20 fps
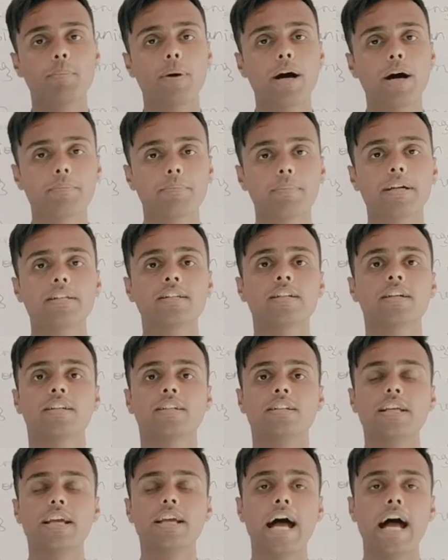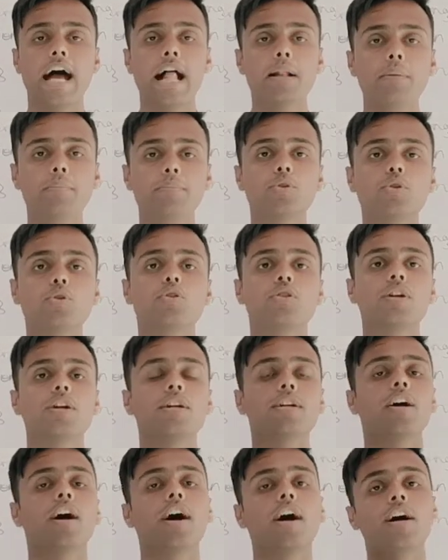department, they help to
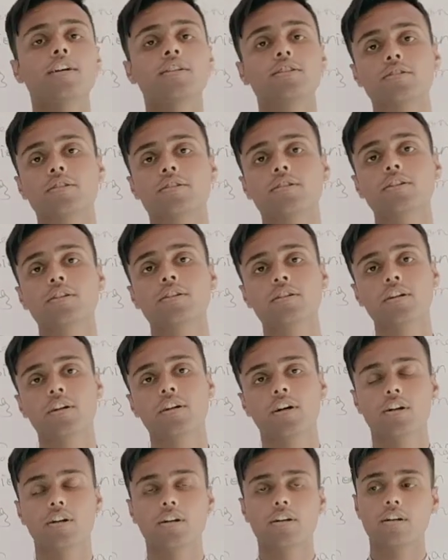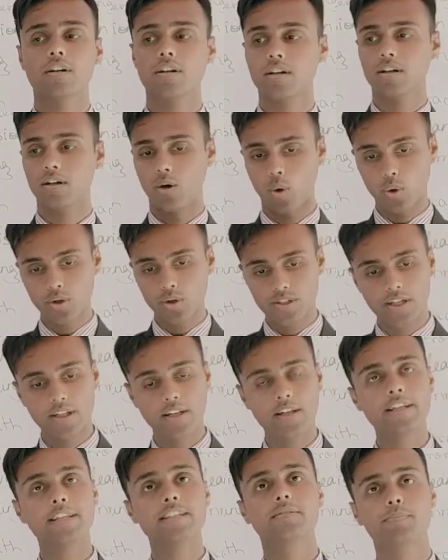run our
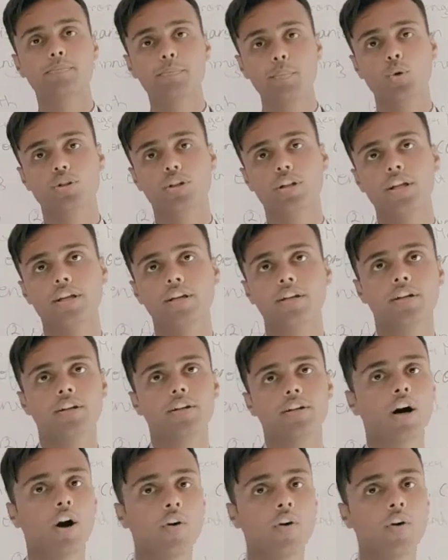hotel smoothly.